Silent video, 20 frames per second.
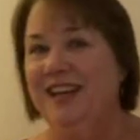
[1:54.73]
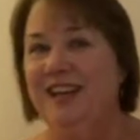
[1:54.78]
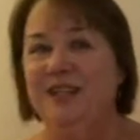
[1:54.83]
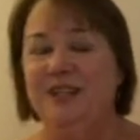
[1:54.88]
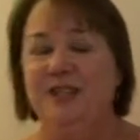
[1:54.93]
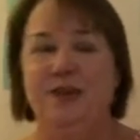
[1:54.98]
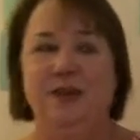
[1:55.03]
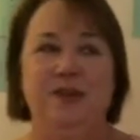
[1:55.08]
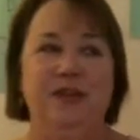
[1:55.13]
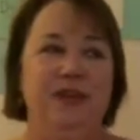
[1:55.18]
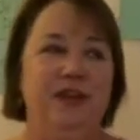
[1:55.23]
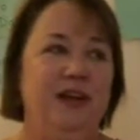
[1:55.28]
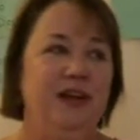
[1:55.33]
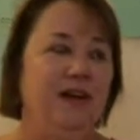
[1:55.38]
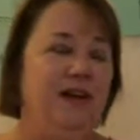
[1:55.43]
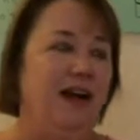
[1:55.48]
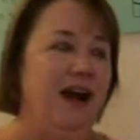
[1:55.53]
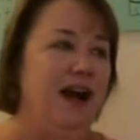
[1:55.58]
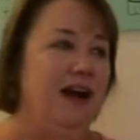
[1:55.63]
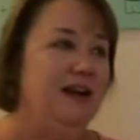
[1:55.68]
So
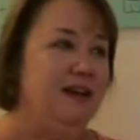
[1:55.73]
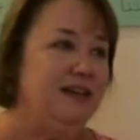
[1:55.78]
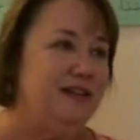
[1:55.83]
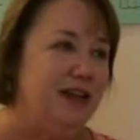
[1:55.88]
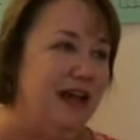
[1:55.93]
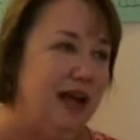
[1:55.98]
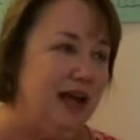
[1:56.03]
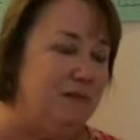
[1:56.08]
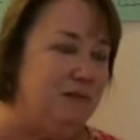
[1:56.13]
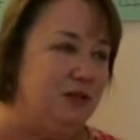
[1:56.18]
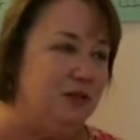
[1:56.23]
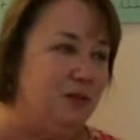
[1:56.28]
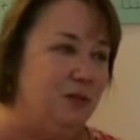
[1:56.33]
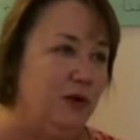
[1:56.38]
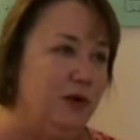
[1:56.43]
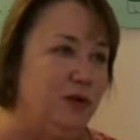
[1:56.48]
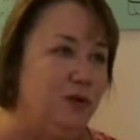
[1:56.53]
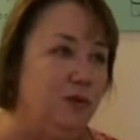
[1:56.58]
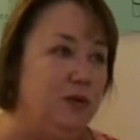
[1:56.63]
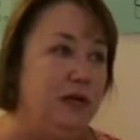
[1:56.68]
there are times
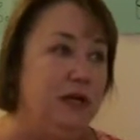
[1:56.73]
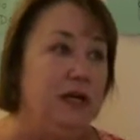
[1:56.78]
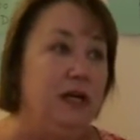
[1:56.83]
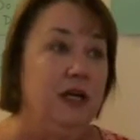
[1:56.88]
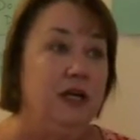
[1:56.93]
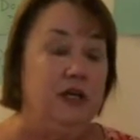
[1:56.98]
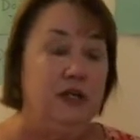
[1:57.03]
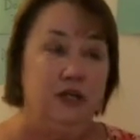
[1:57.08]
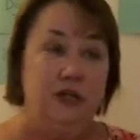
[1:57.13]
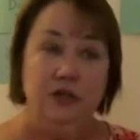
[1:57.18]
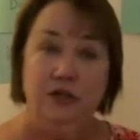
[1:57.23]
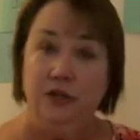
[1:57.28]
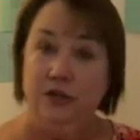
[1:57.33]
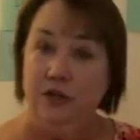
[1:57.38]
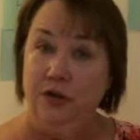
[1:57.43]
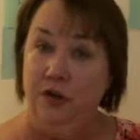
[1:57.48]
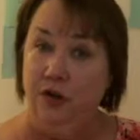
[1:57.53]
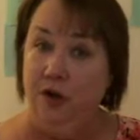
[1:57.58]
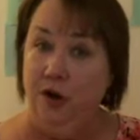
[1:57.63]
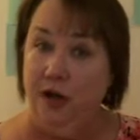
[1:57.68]
when we should
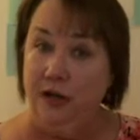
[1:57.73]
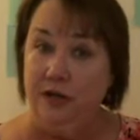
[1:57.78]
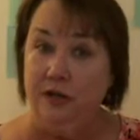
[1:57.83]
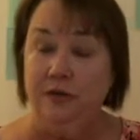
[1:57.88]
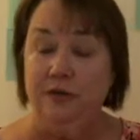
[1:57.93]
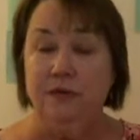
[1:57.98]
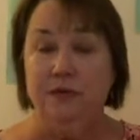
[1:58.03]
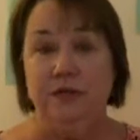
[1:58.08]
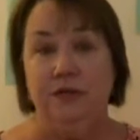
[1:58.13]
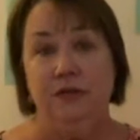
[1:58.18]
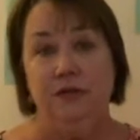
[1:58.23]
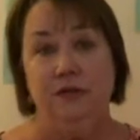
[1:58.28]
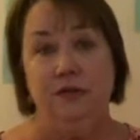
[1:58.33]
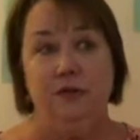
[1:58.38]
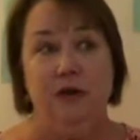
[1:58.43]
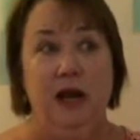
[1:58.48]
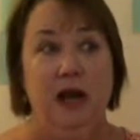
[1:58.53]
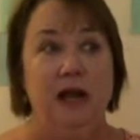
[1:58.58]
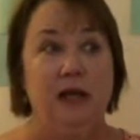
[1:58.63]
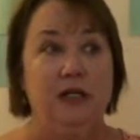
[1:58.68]
not use
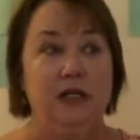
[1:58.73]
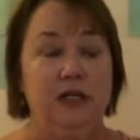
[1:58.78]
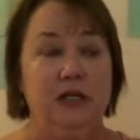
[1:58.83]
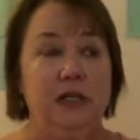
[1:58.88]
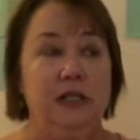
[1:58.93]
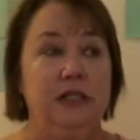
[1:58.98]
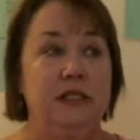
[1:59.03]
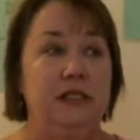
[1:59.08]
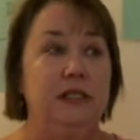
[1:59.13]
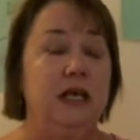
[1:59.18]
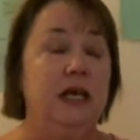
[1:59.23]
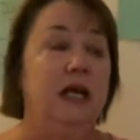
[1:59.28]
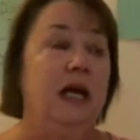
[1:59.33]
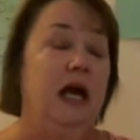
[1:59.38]
contractions.